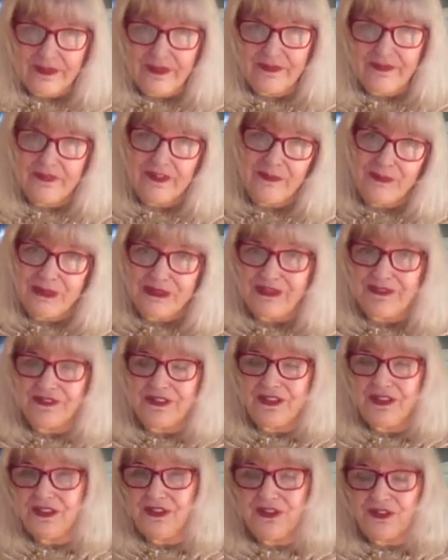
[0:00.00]
they wanted to
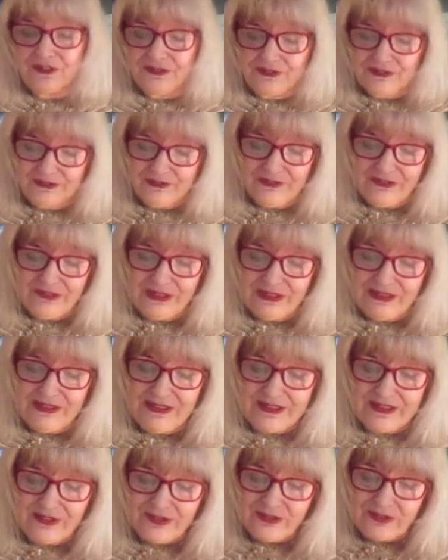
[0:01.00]
hear the rest of
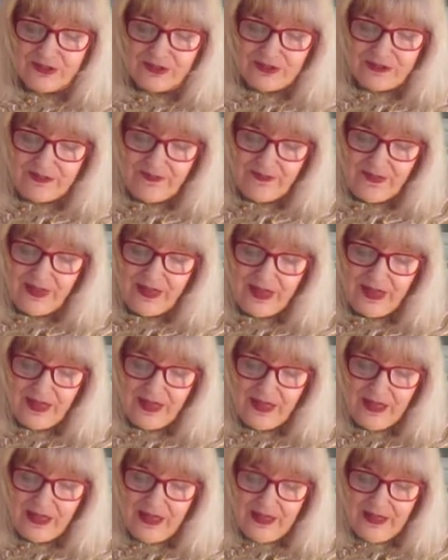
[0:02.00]
that story.
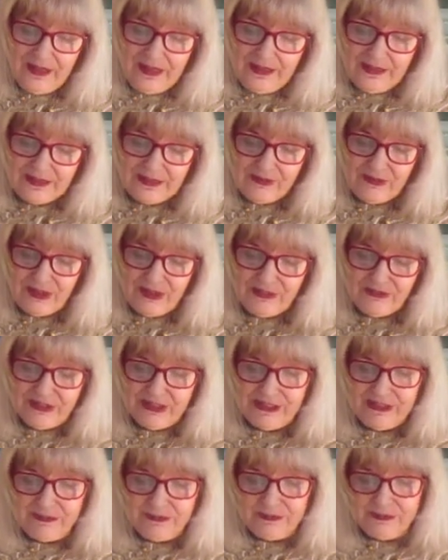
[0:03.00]
So I'll
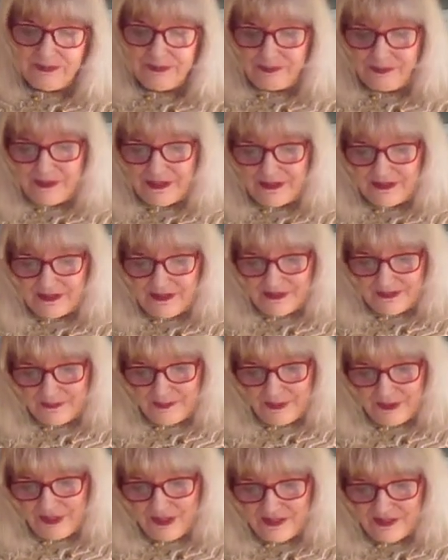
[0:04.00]
read
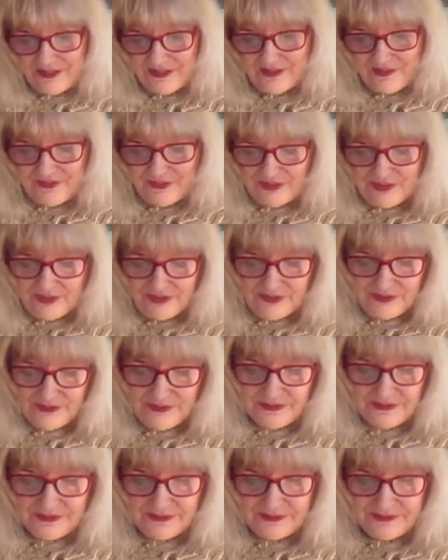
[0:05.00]
parts of the,
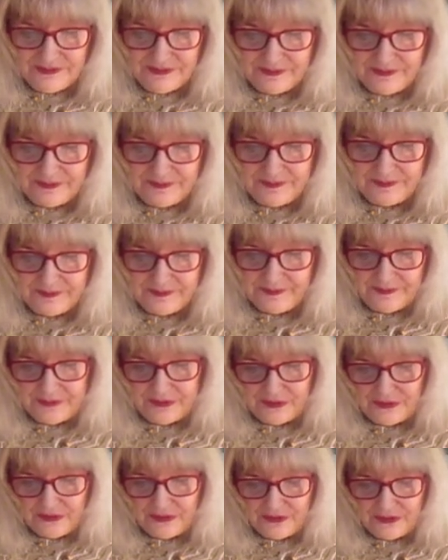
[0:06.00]

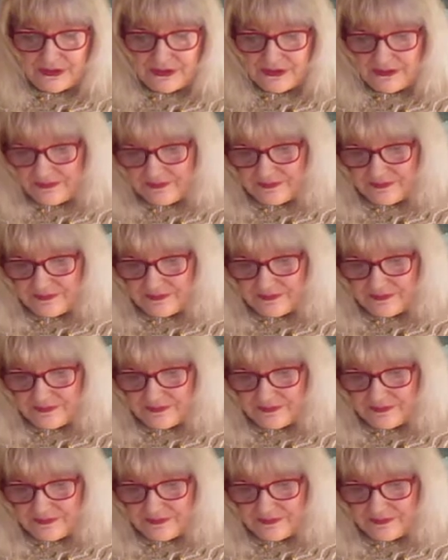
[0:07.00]
the